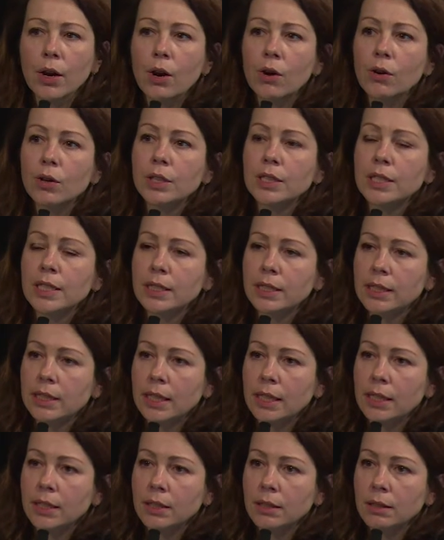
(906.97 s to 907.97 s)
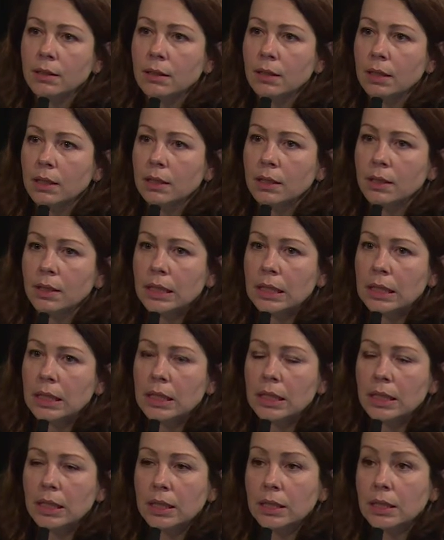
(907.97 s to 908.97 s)
or dedicated like
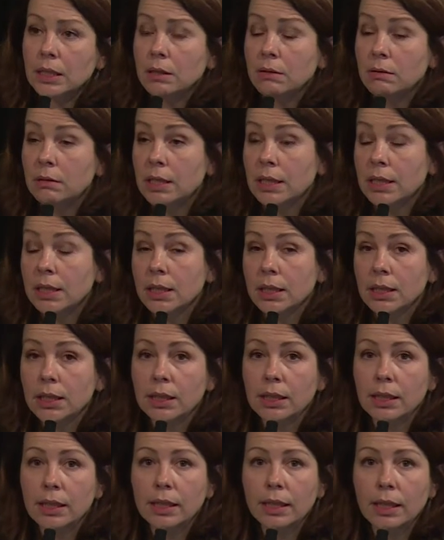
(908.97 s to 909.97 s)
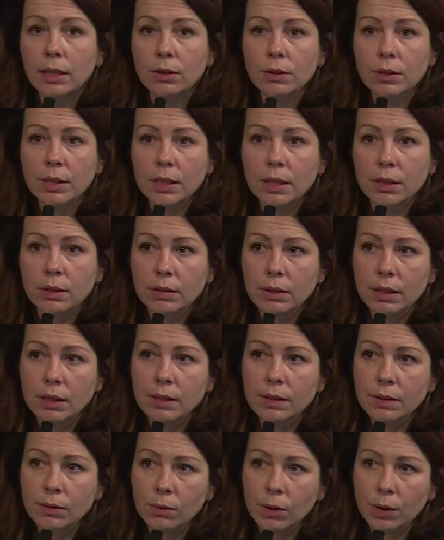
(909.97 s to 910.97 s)
Disney, Nickelodeon,
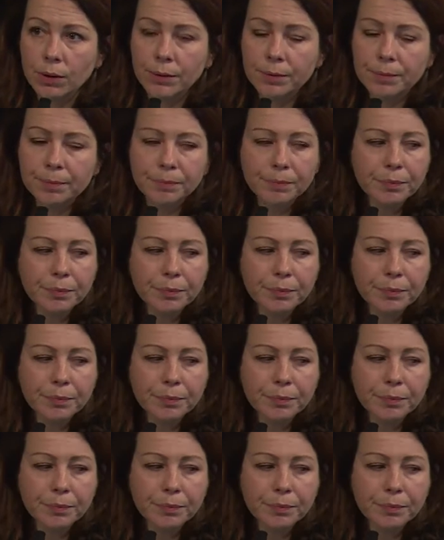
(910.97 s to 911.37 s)
and so on.